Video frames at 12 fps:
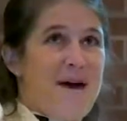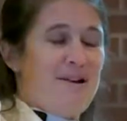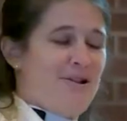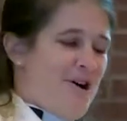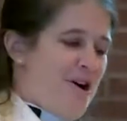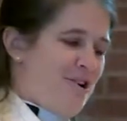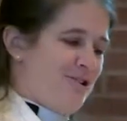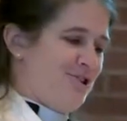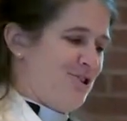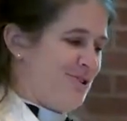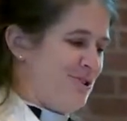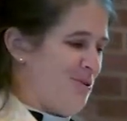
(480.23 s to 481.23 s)
metal
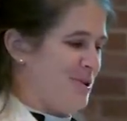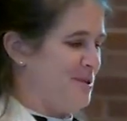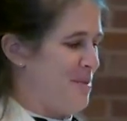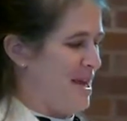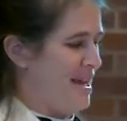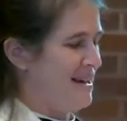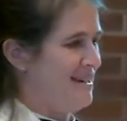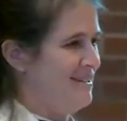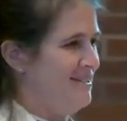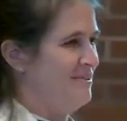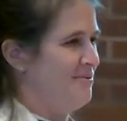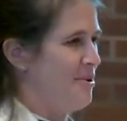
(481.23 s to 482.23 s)
arch, so to speak,
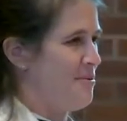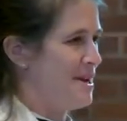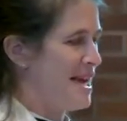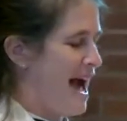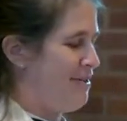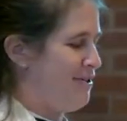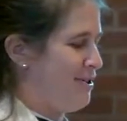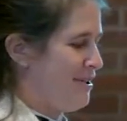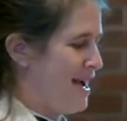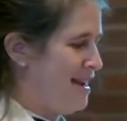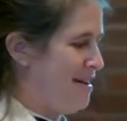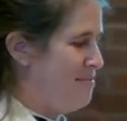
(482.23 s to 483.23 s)
where we
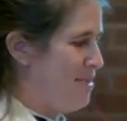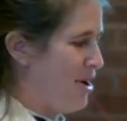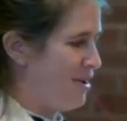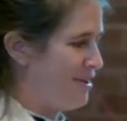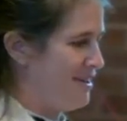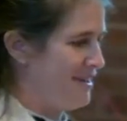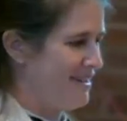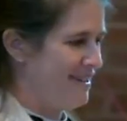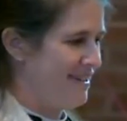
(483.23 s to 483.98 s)
gather and embark.